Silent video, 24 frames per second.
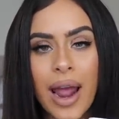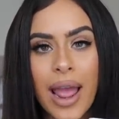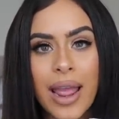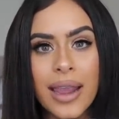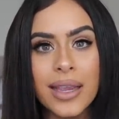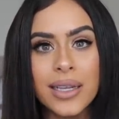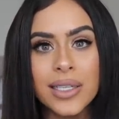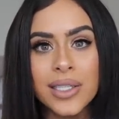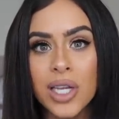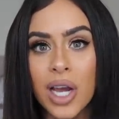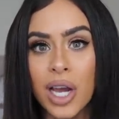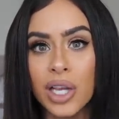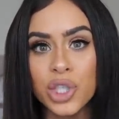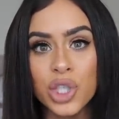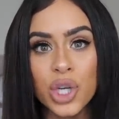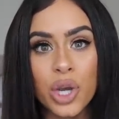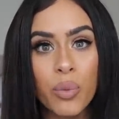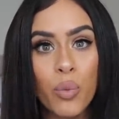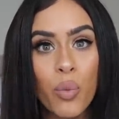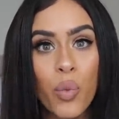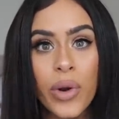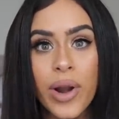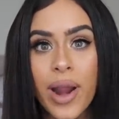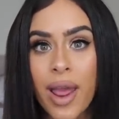I can touch
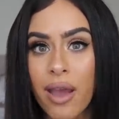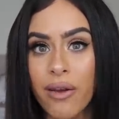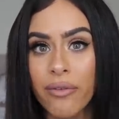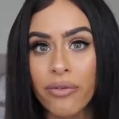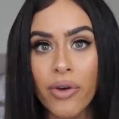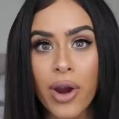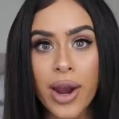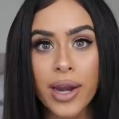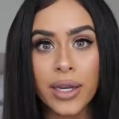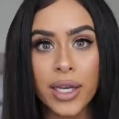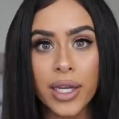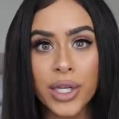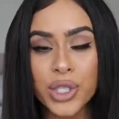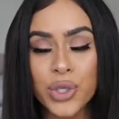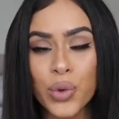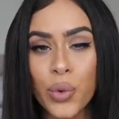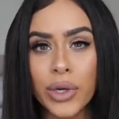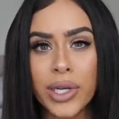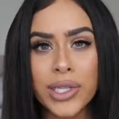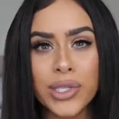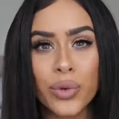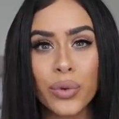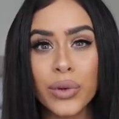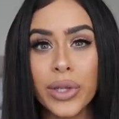up whenever I need to,
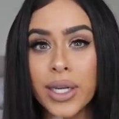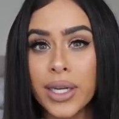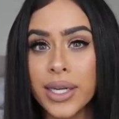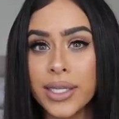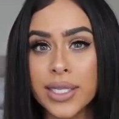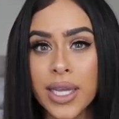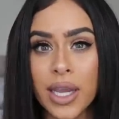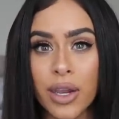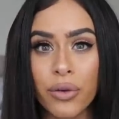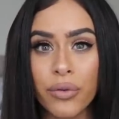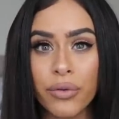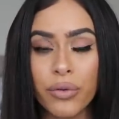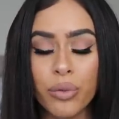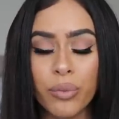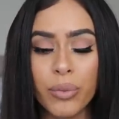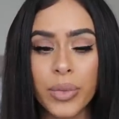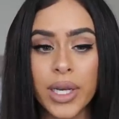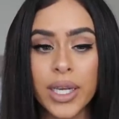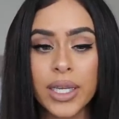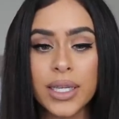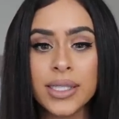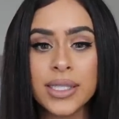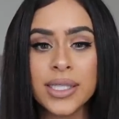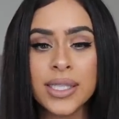and it's only going to take a few
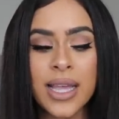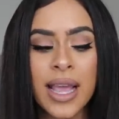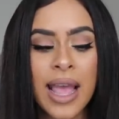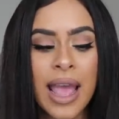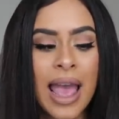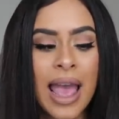minutes,